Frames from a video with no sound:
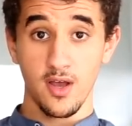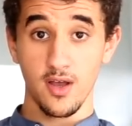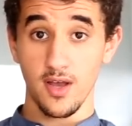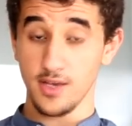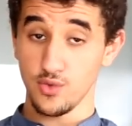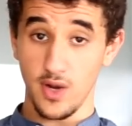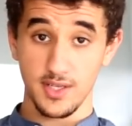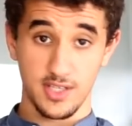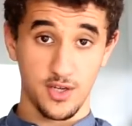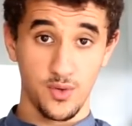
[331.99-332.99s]
Uh, as well
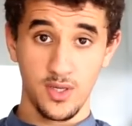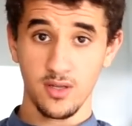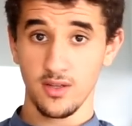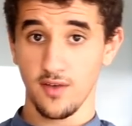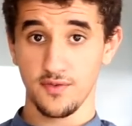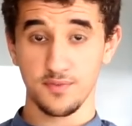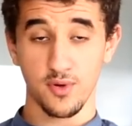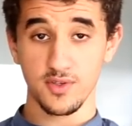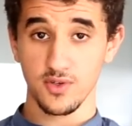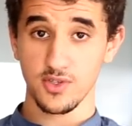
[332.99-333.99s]
as Inui, they've
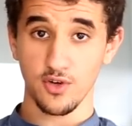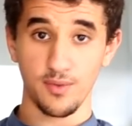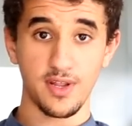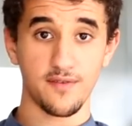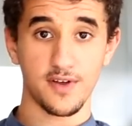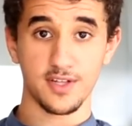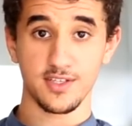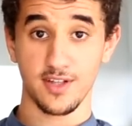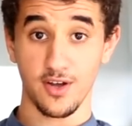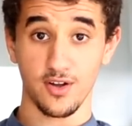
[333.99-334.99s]
sponsored so many
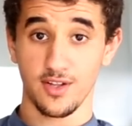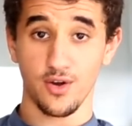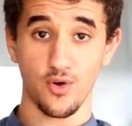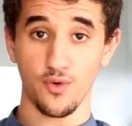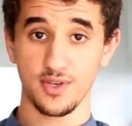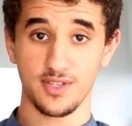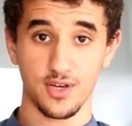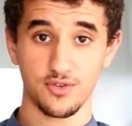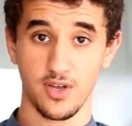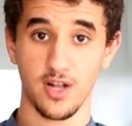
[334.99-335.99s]
events. They're they're always
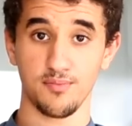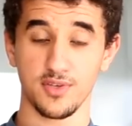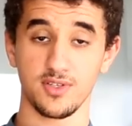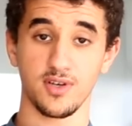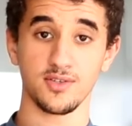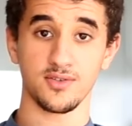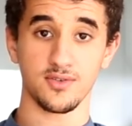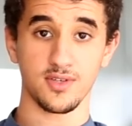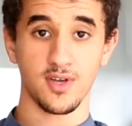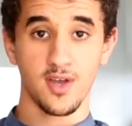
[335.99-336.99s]
there to help us
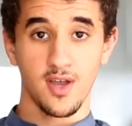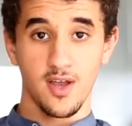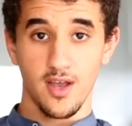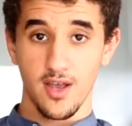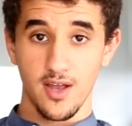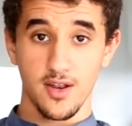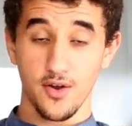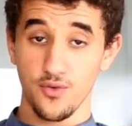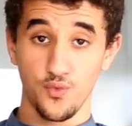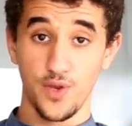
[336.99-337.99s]
youngsters, and
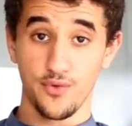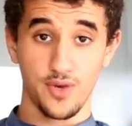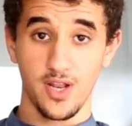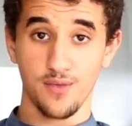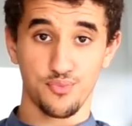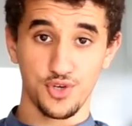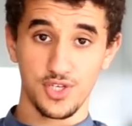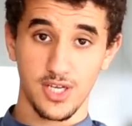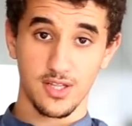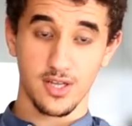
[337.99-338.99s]
our, uh, we really
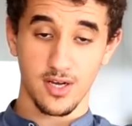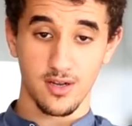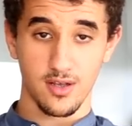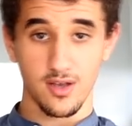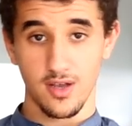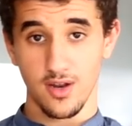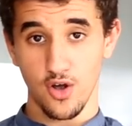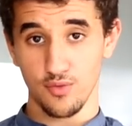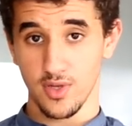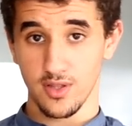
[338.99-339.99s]
appreciate that. And I
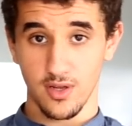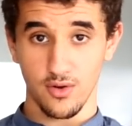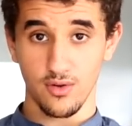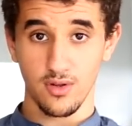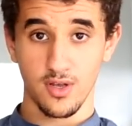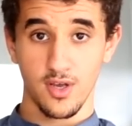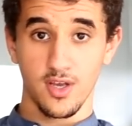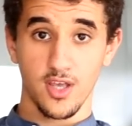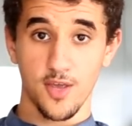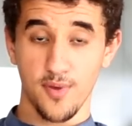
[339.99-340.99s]
hope that they'll
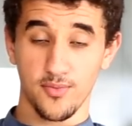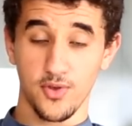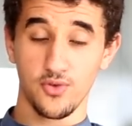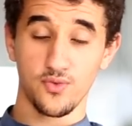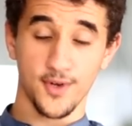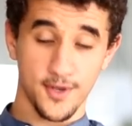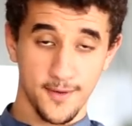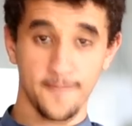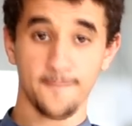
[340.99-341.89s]
keep up the good work.